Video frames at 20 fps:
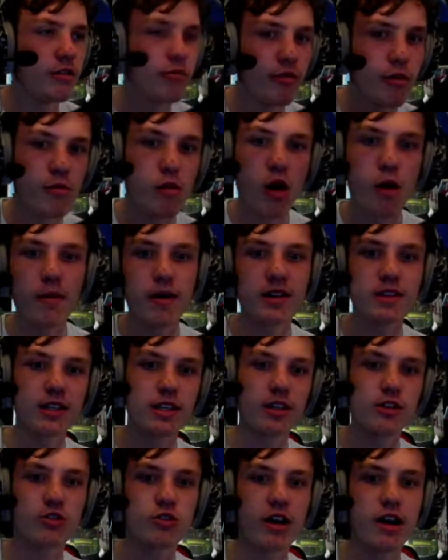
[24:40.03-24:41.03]
We might be able to
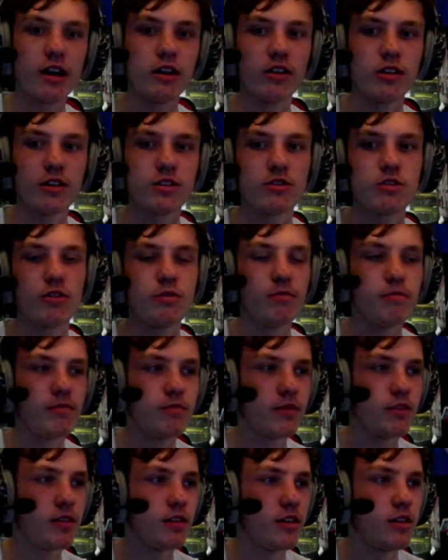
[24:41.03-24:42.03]
get the train lights on.
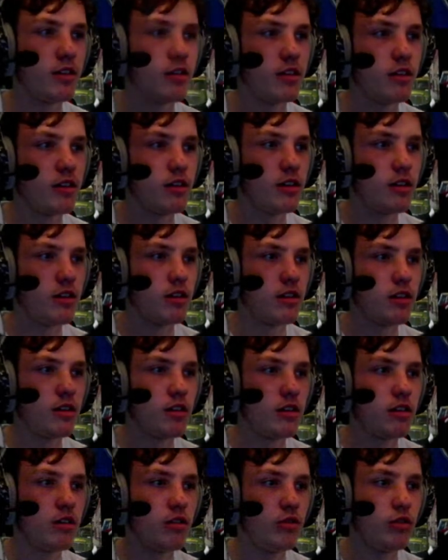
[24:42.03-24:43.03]

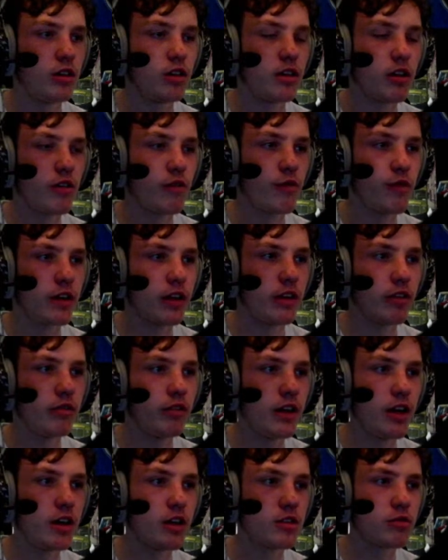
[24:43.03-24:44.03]
Well, I don't think it
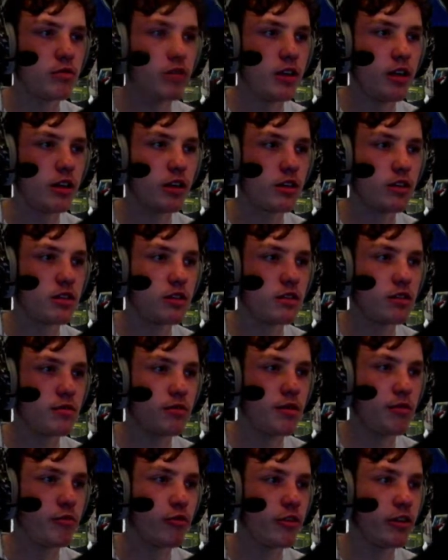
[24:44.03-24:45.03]
will let us, will it? Because, I
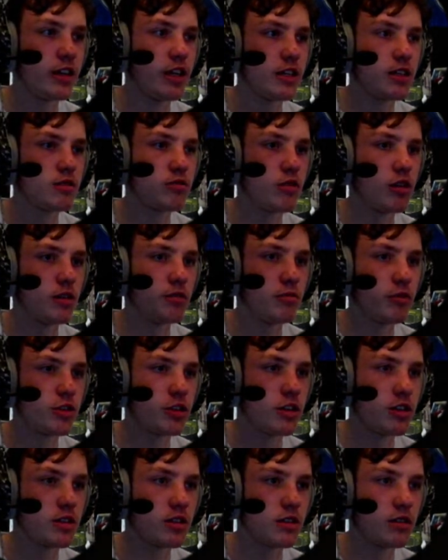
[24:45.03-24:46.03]
mean, we're in this one,
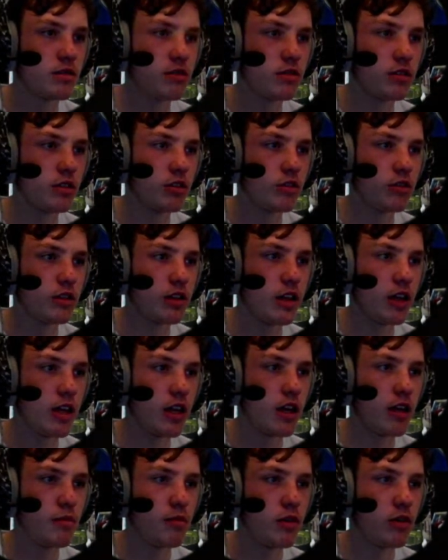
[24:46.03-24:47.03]
which hasn't got
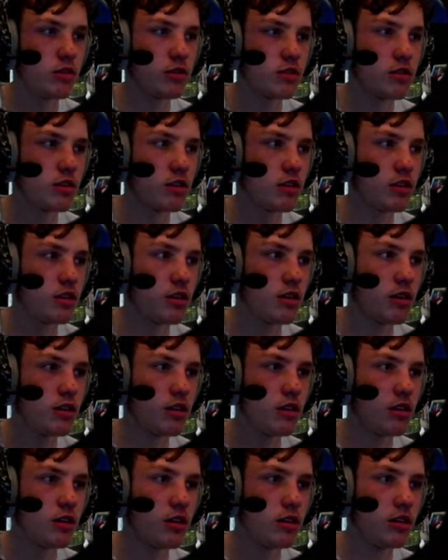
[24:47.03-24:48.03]
the master.
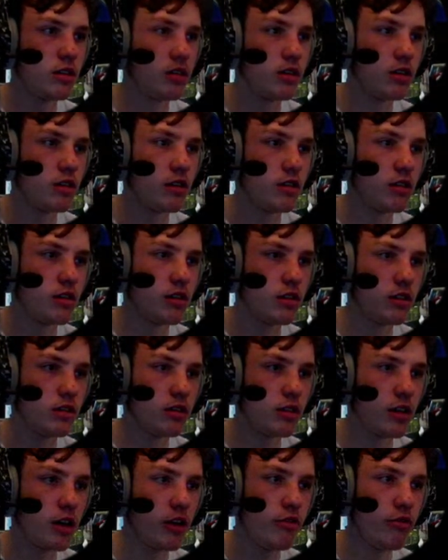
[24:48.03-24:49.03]

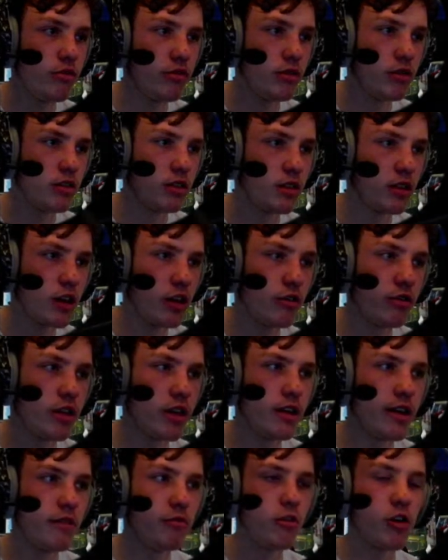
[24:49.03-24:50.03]
No,
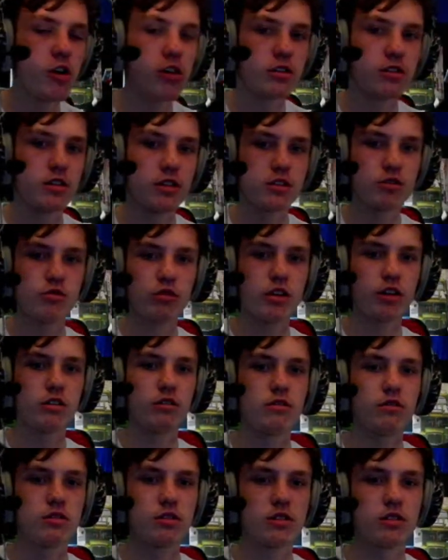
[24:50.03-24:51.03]
yeah, it works. It's all good.
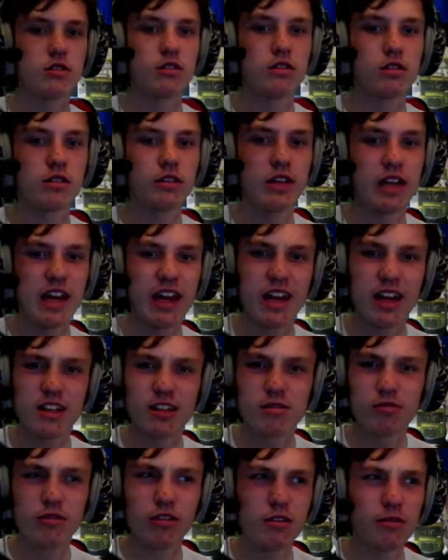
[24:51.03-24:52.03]

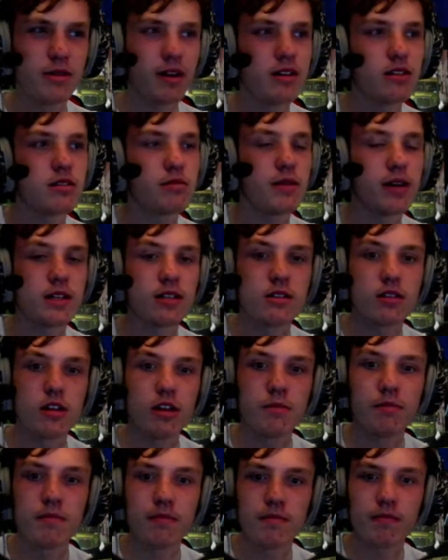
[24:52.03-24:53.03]
Kids, what are you about,
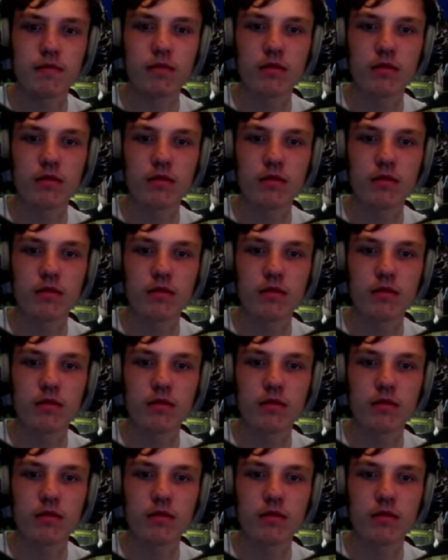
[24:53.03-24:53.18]
Sebastian?